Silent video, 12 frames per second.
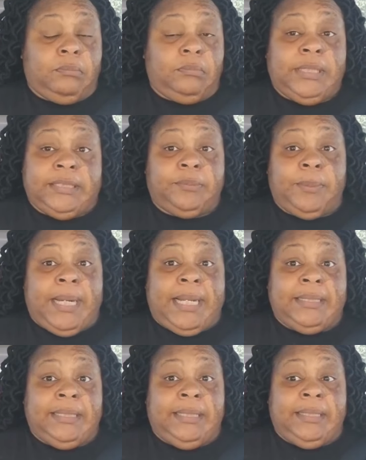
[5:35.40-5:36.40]
that's what
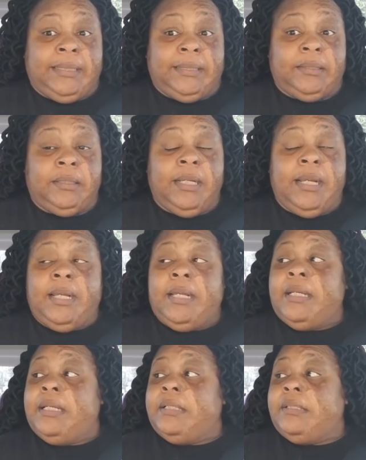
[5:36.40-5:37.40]
I did.
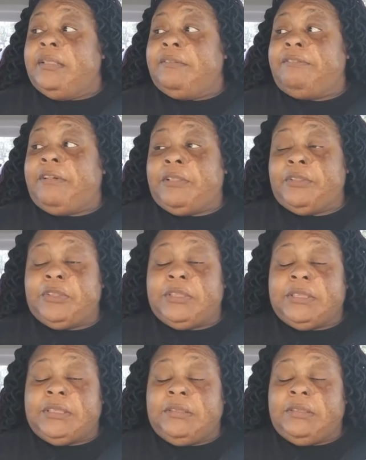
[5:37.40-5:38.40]
The
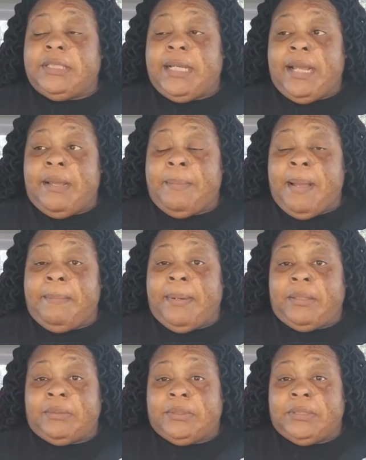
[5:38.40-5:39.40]
first time I
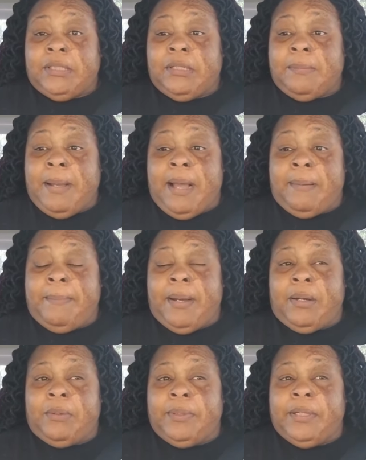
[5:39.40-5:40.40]
bought some,
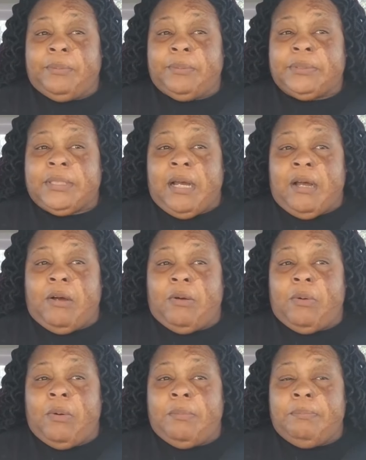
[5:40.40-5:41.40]
it was
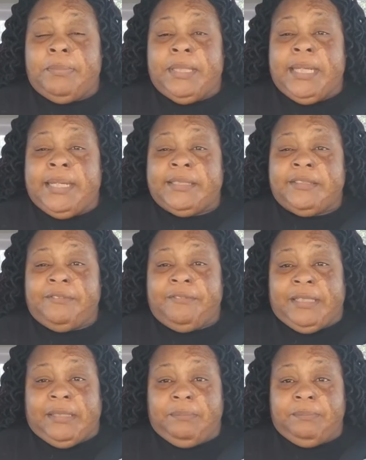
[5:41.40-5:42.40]
called
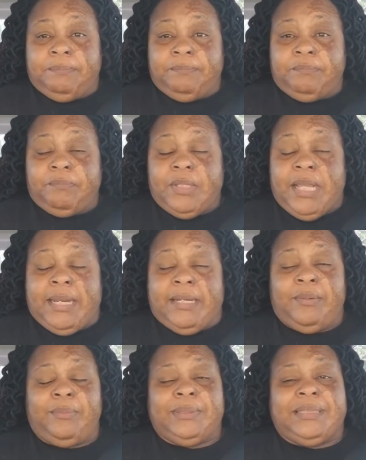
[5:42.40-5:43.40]
BSV,
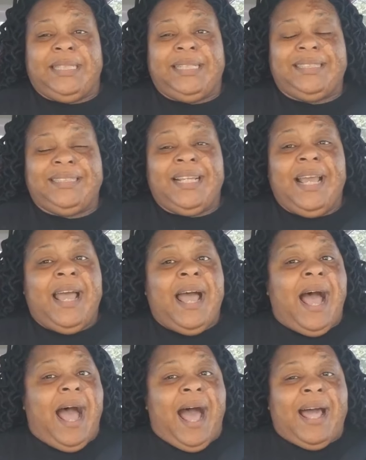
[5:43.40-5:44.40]
and it.
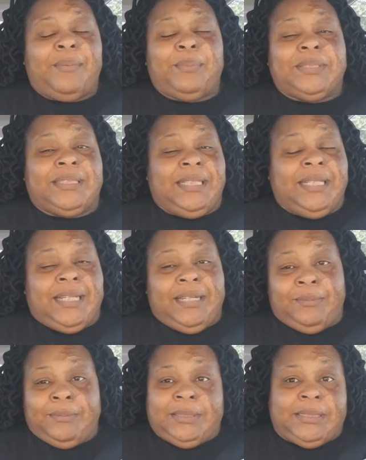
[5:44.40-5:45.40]
I was
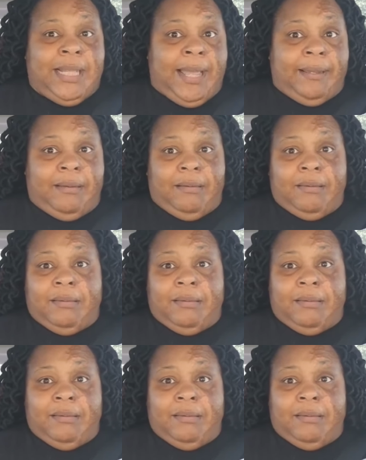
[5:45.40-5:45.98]
thinking it was like